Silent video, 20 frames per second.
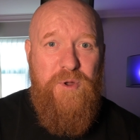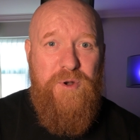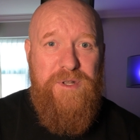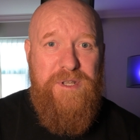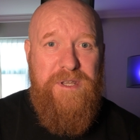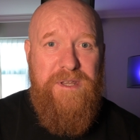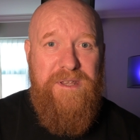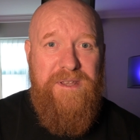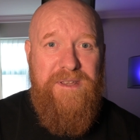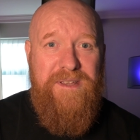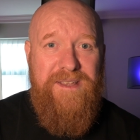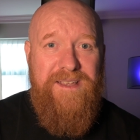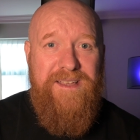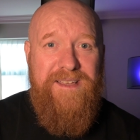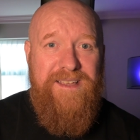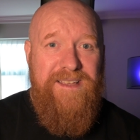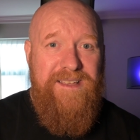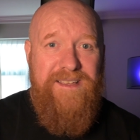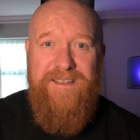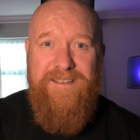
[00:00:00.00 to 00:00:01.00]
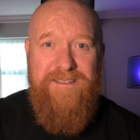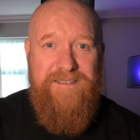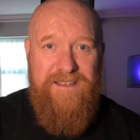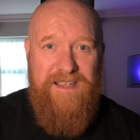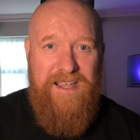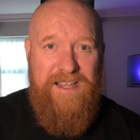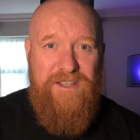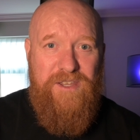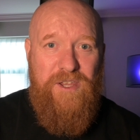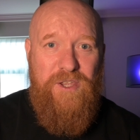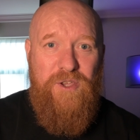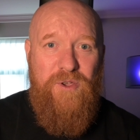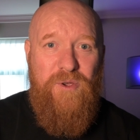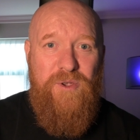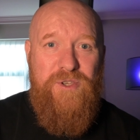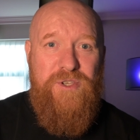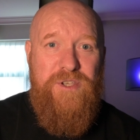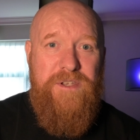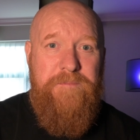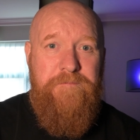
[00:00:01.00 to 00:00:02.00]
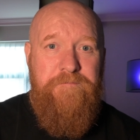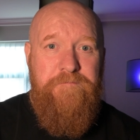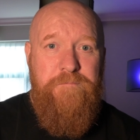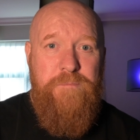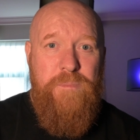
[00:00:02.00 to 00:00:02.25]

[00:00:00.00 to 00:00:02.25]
into use,